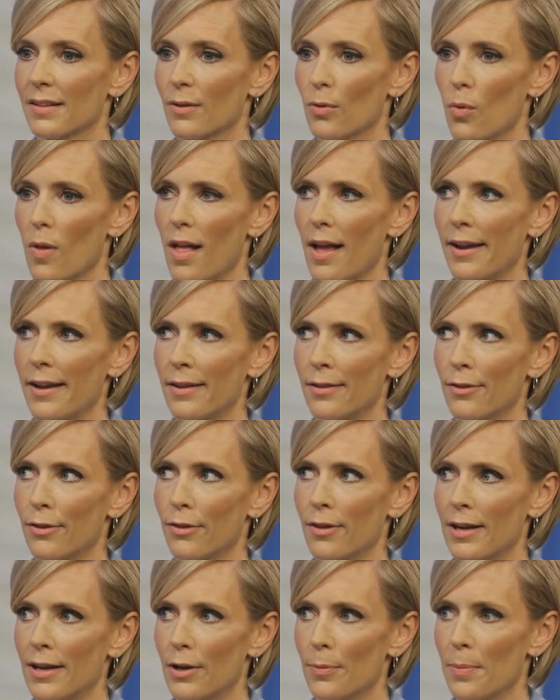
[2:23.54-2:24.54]
Well, I can
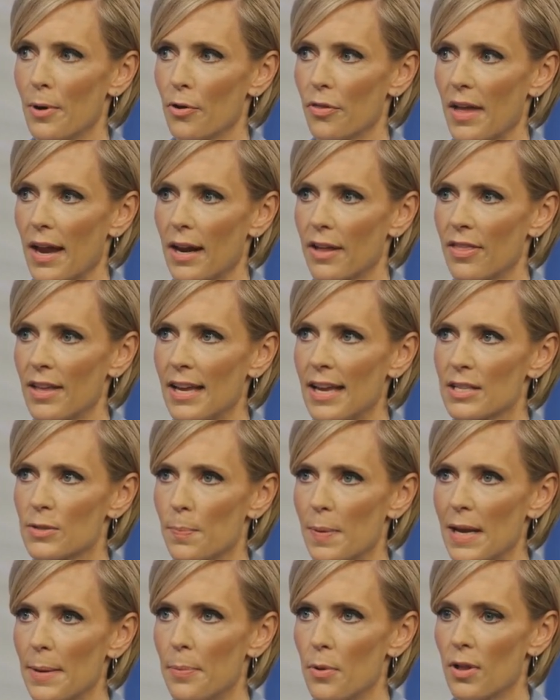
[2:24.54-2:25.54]
think about that. I think as
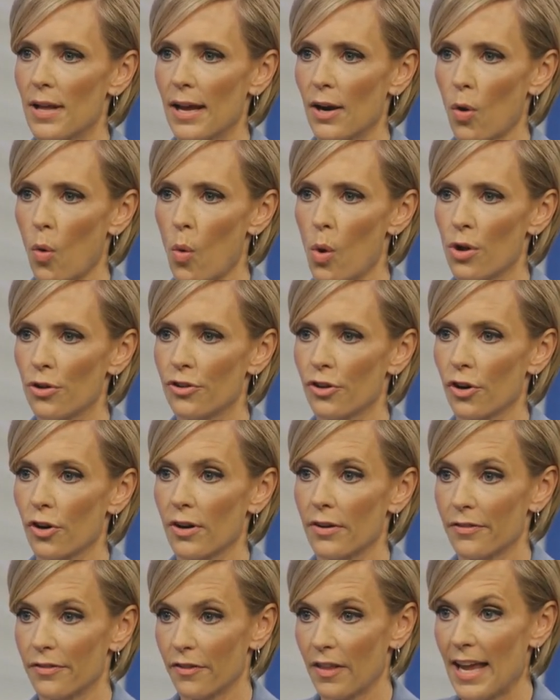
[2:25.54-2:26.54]
people get older,
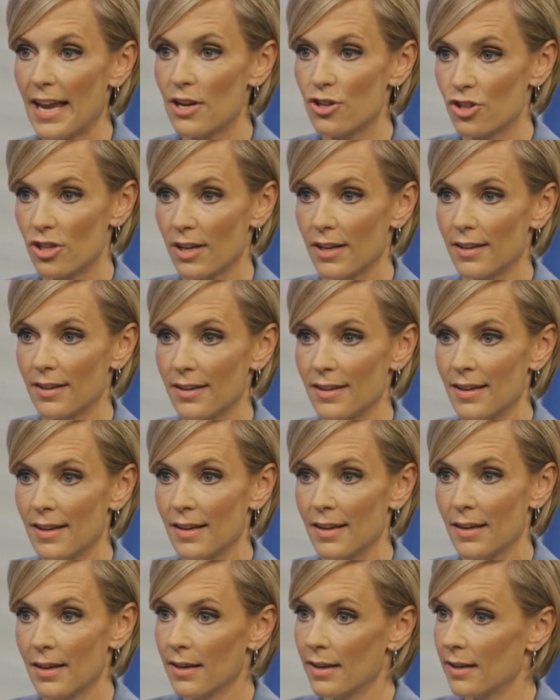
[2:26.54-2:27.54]
inflation
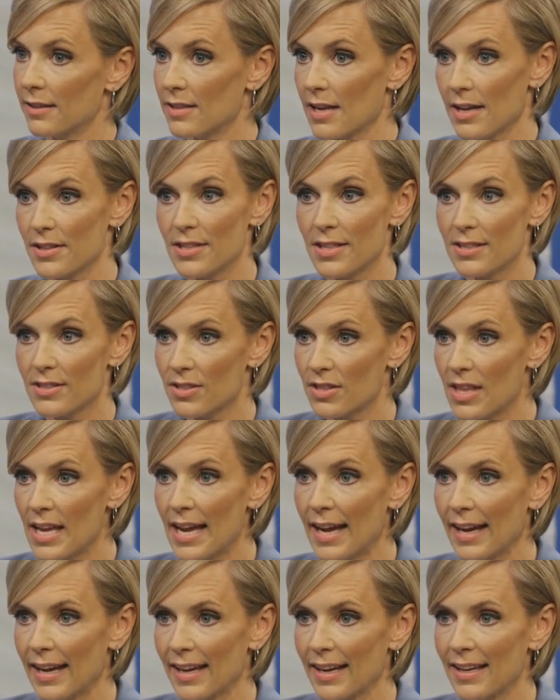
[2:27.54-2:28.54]
does its
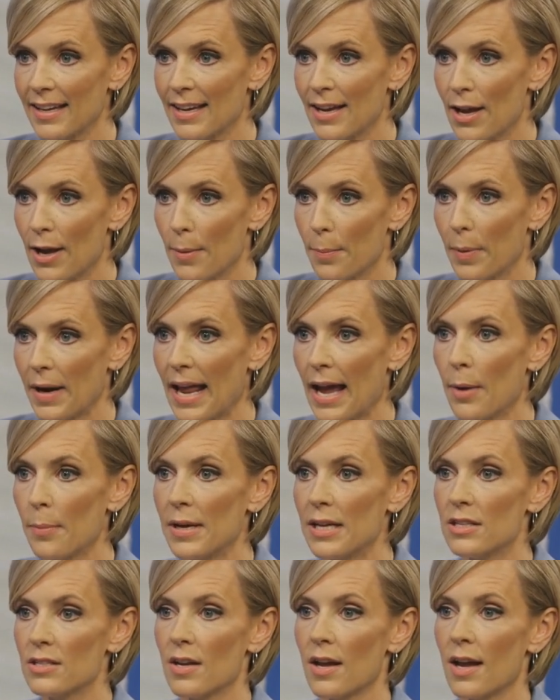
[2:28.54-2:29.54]
thing, but how
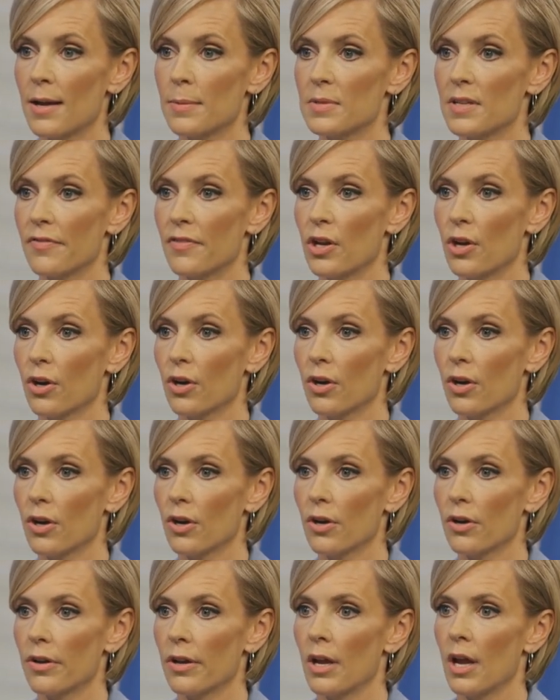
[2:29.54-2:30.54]
many times have you
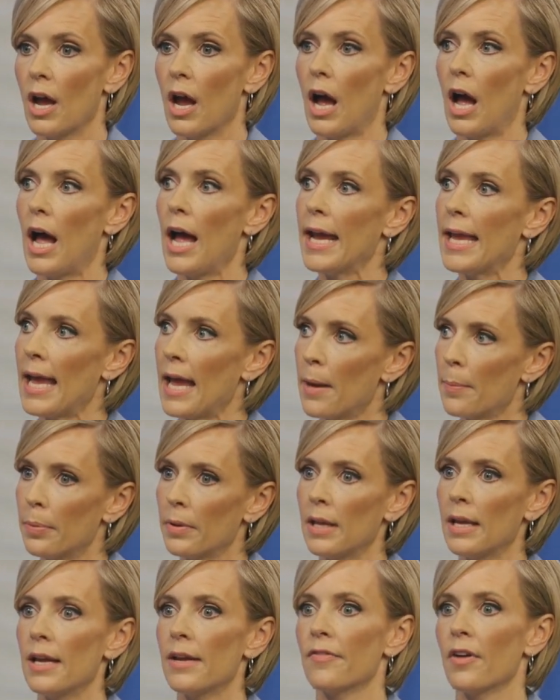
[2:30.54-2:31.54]
heard, I can't
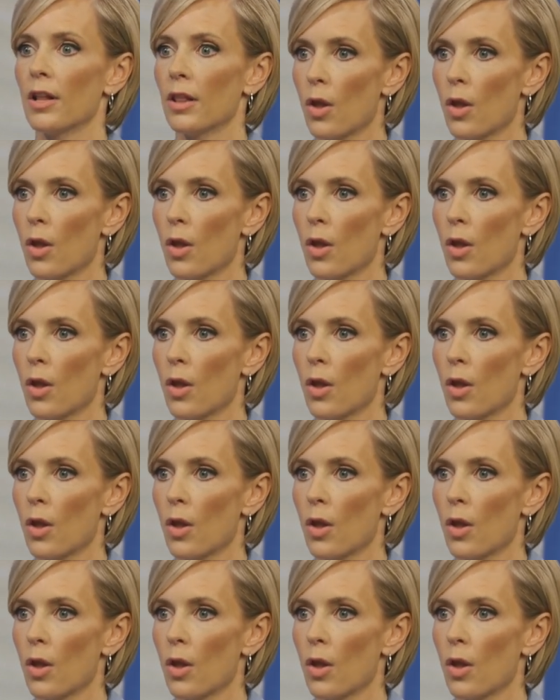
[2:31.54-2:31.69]
believe a